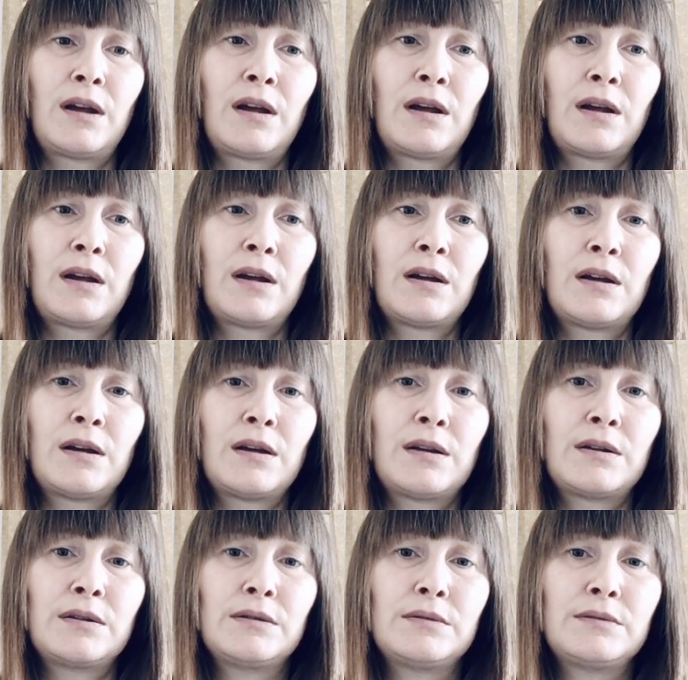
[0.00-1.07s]

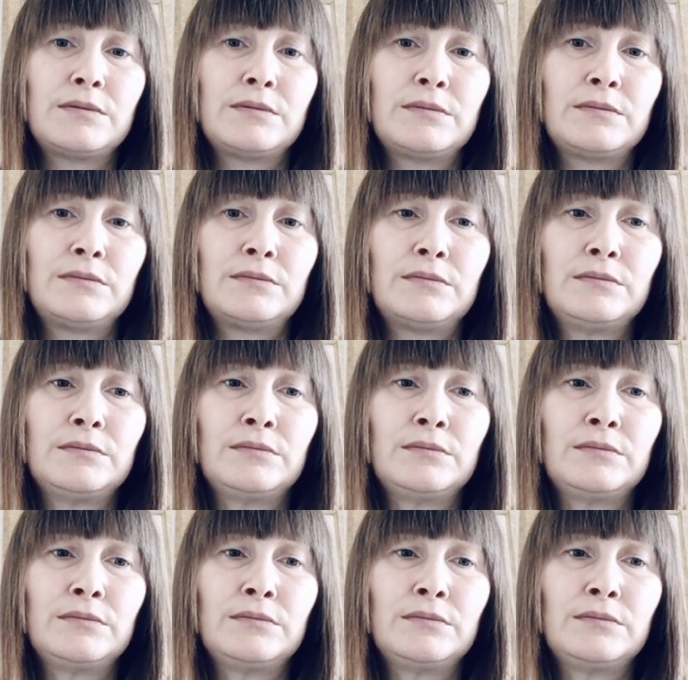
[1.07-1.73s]
No one is speaking in this clip.